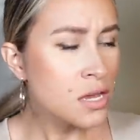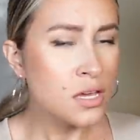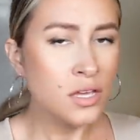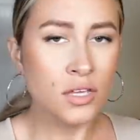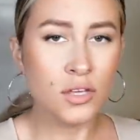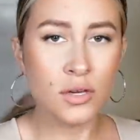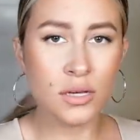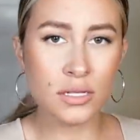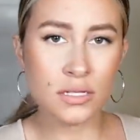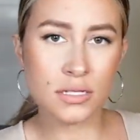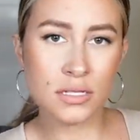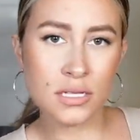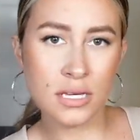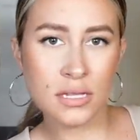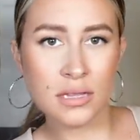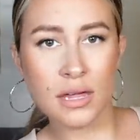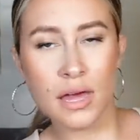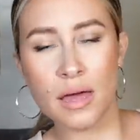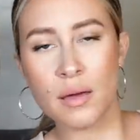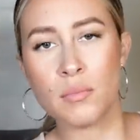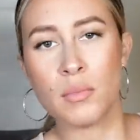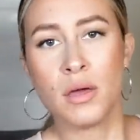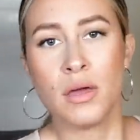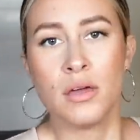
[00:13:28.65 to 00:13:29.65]
You could see
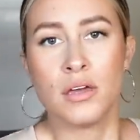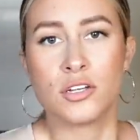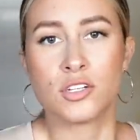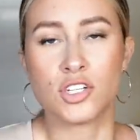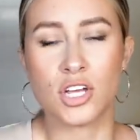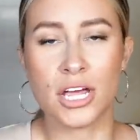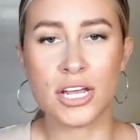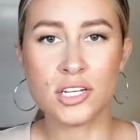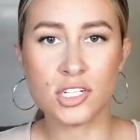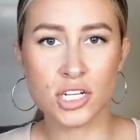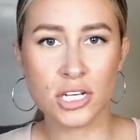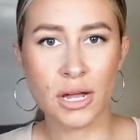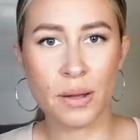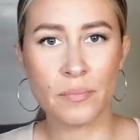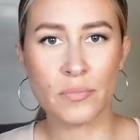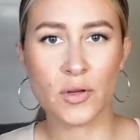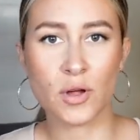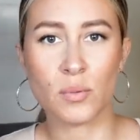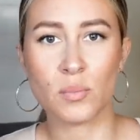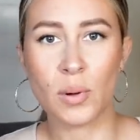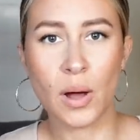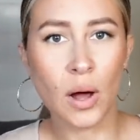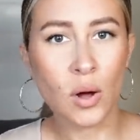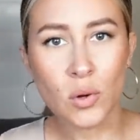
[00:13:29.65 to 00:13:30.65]
them changing up
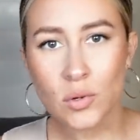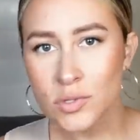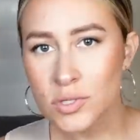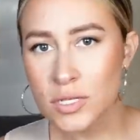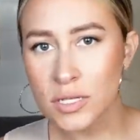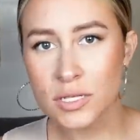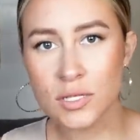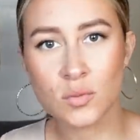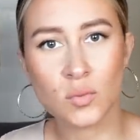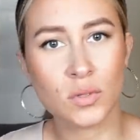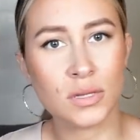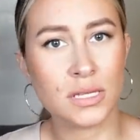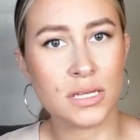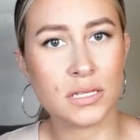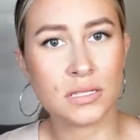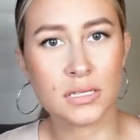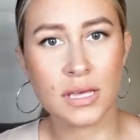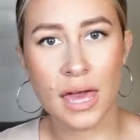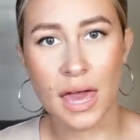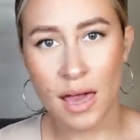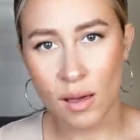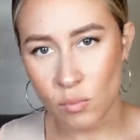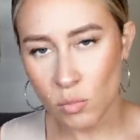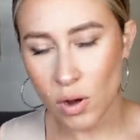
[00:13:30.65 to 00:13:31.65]
their poses with these
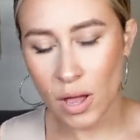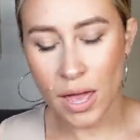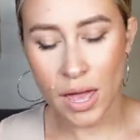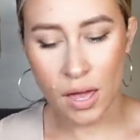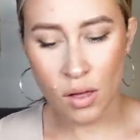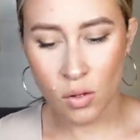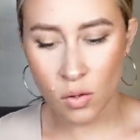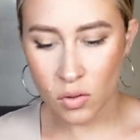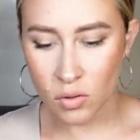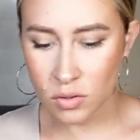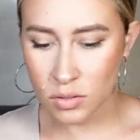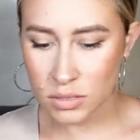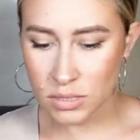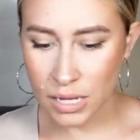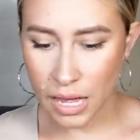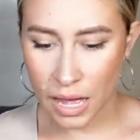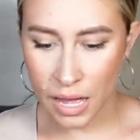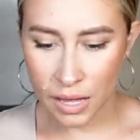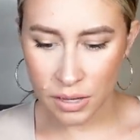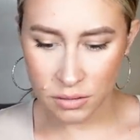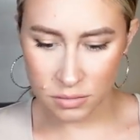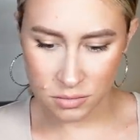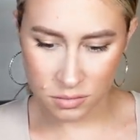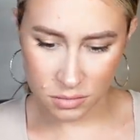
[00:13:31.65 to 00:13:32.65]
camera angles.
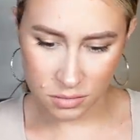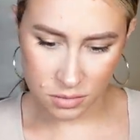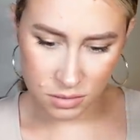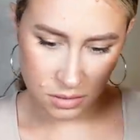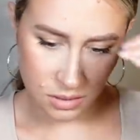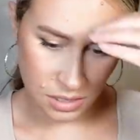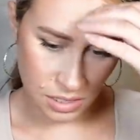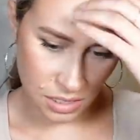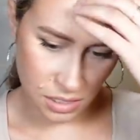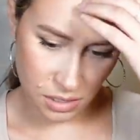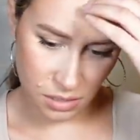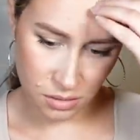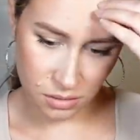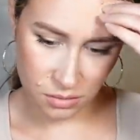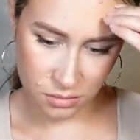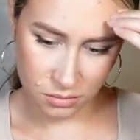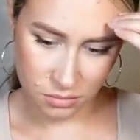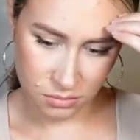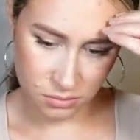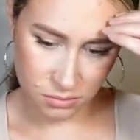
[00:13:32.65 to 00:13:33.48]
I was just like,